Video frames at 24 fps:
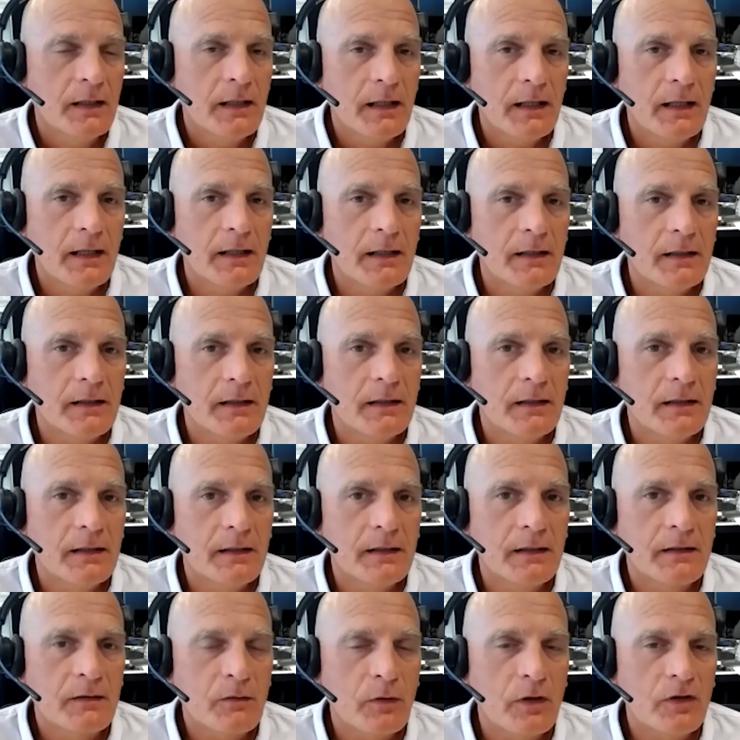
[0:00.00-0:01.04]
And
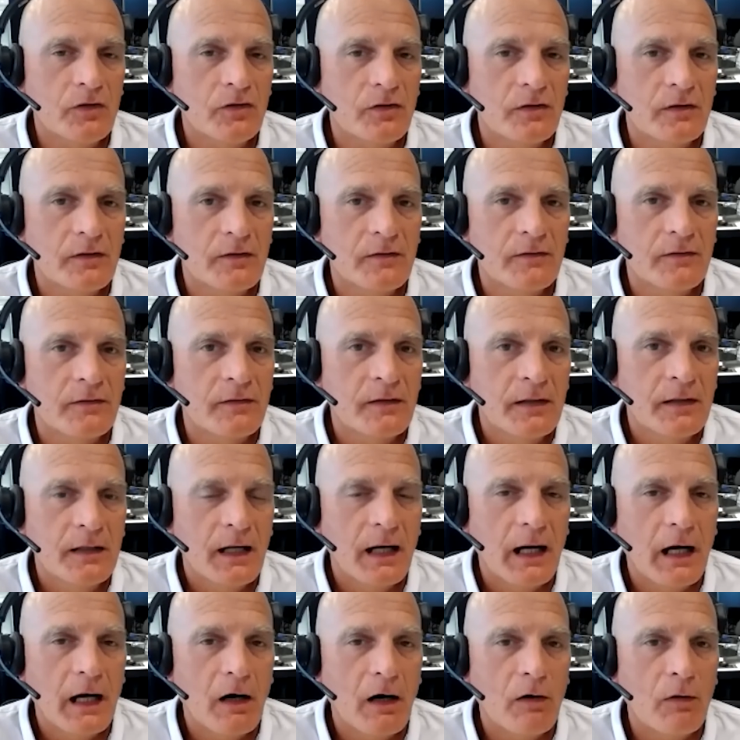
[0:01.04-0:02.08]
the question is,
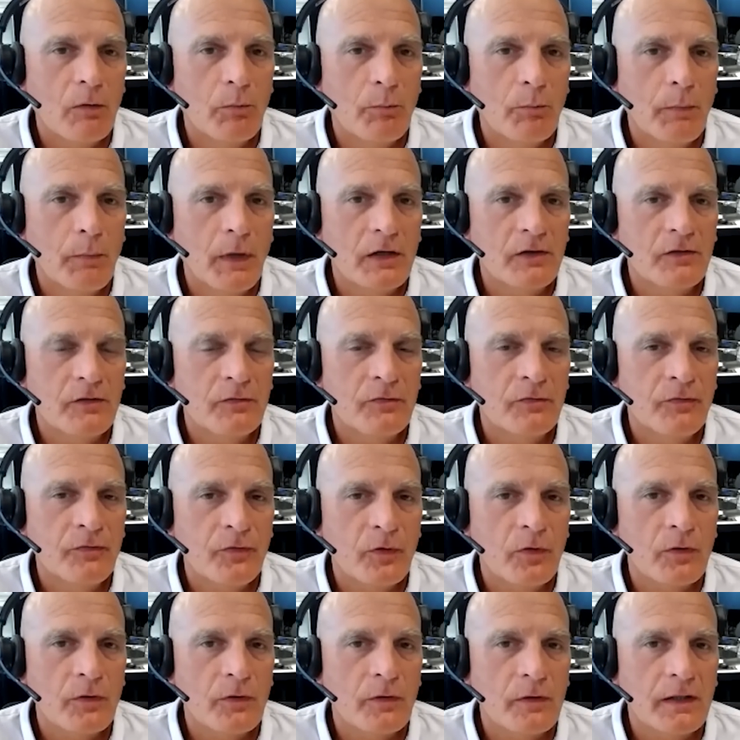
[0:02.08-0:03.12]
how much
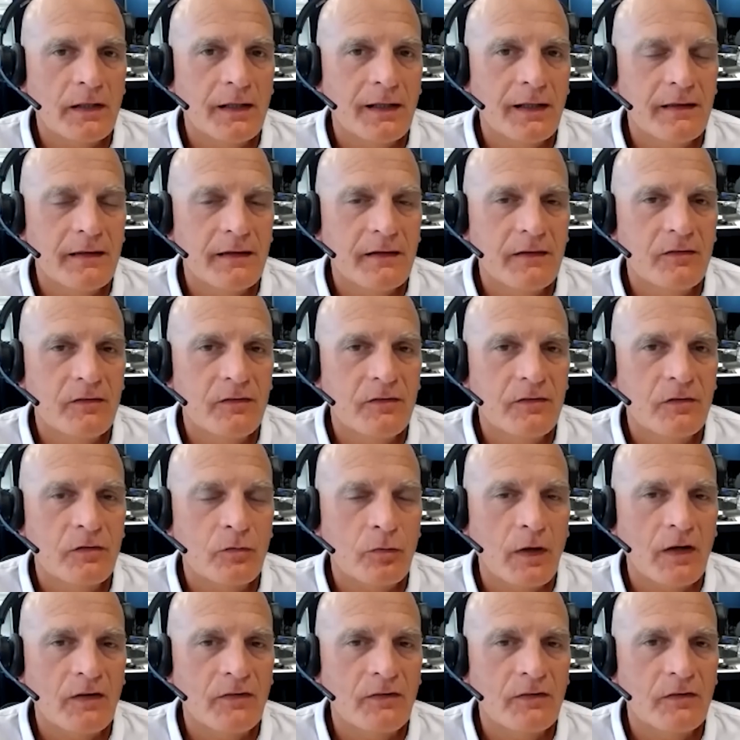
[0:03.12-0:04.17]
further can these
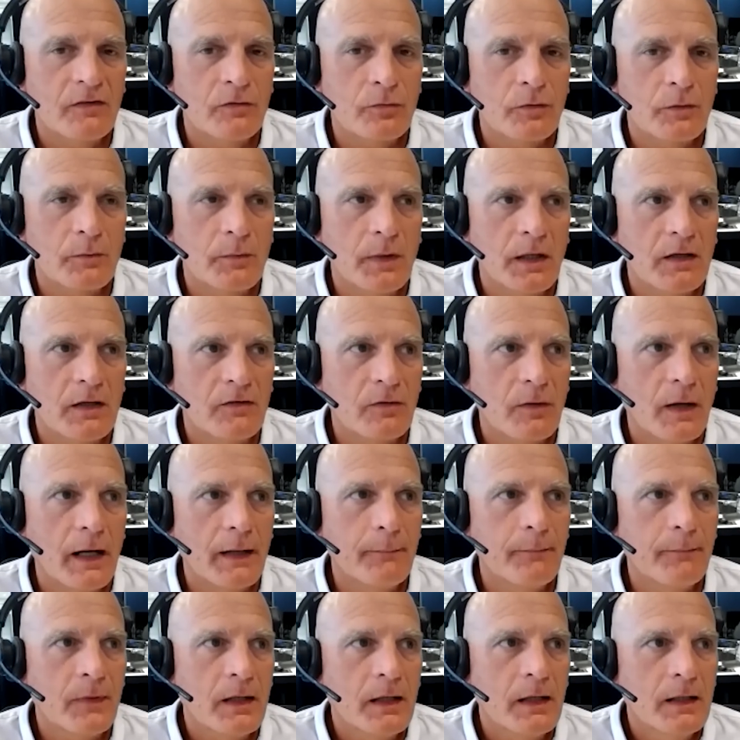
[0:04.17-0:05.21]
stresses remain? So I
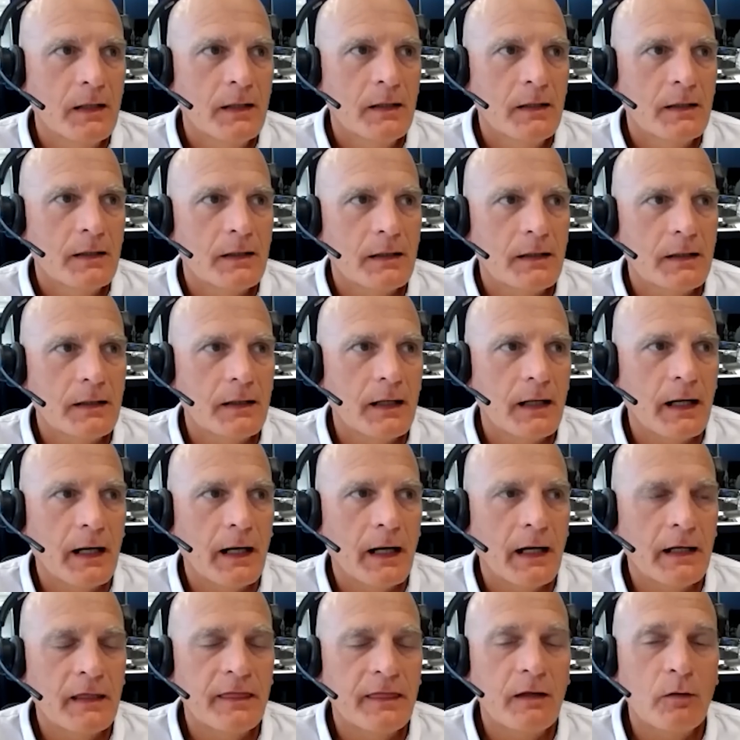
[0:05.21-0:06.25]

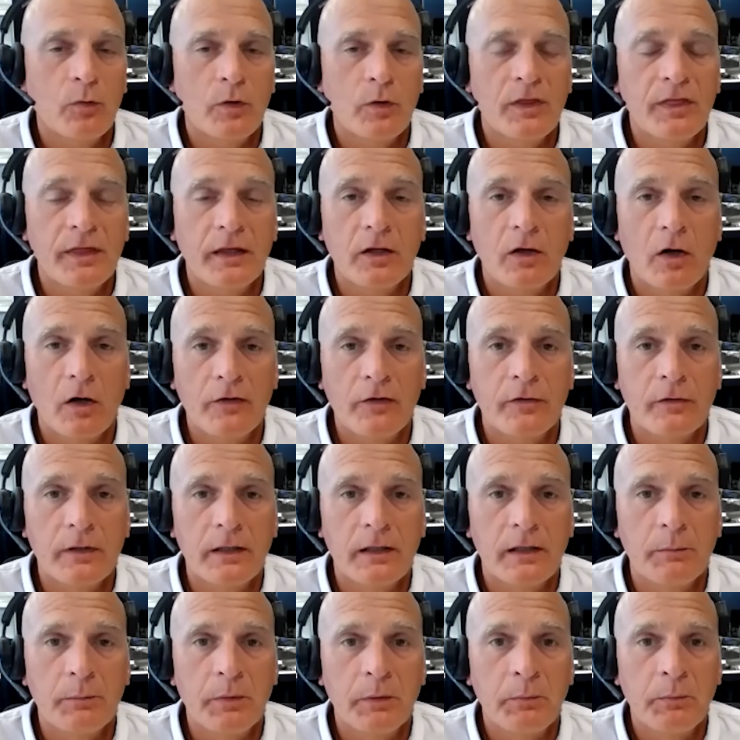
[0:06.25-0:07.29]
think one thing you also
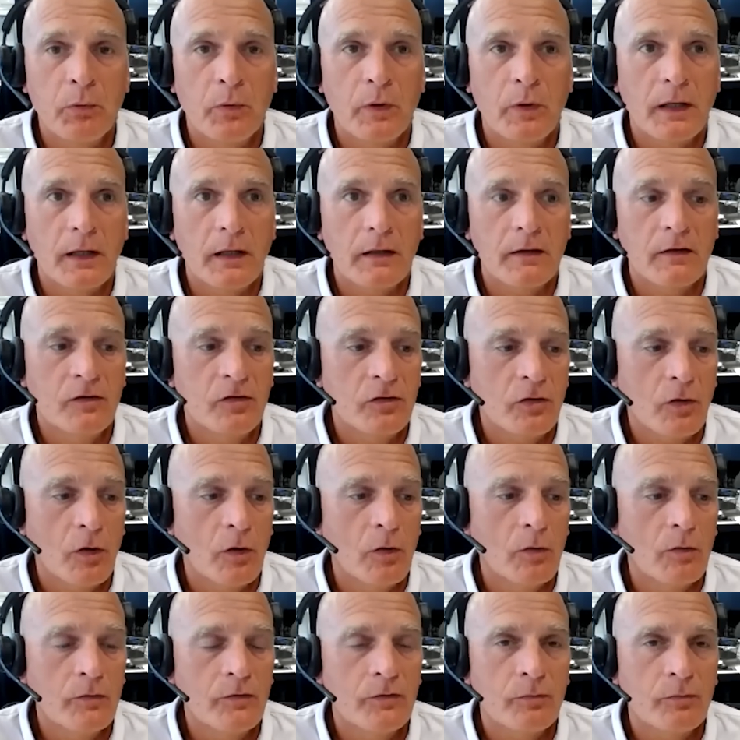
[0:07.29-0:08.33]
need to be pointed out, it
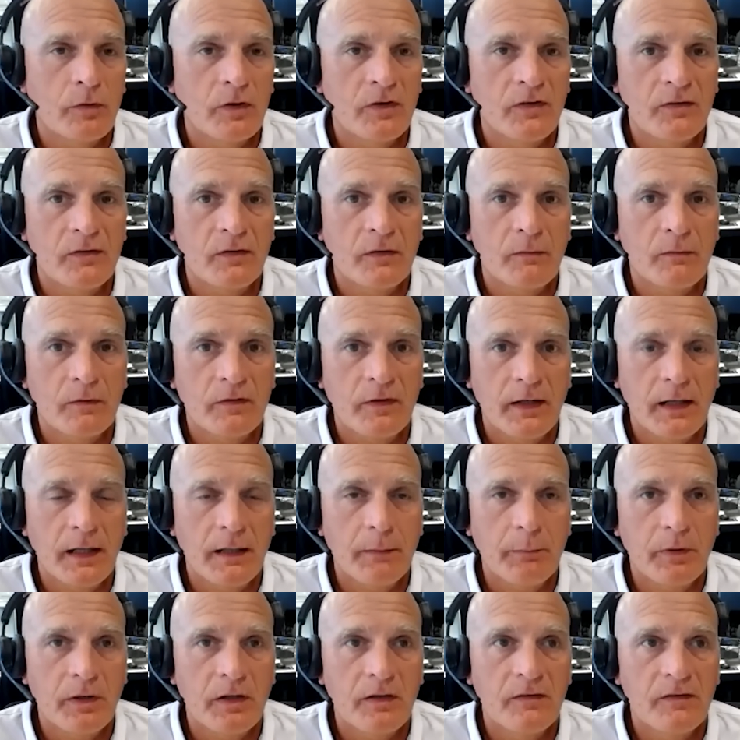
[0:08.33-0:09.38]
shows what's
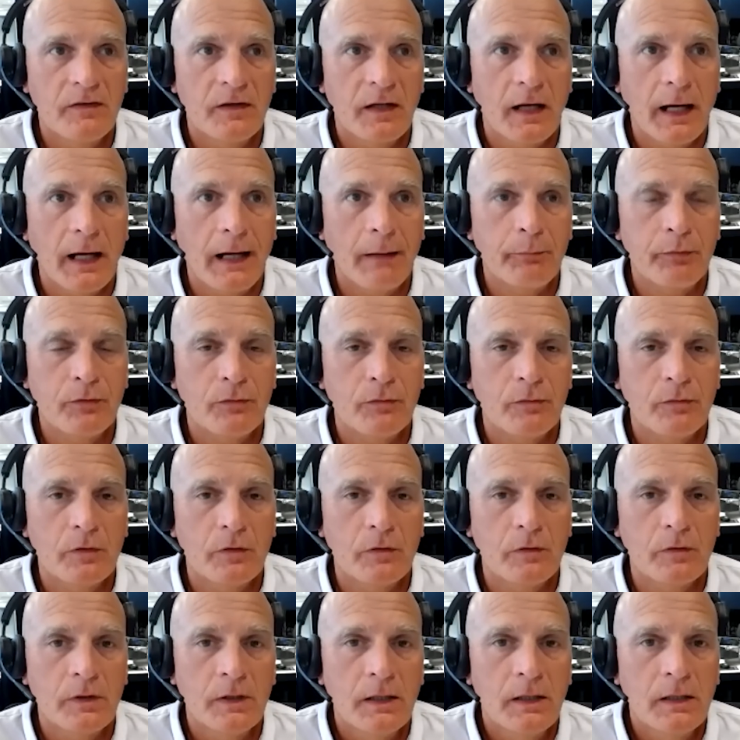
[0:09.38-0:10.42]
happening is the absolute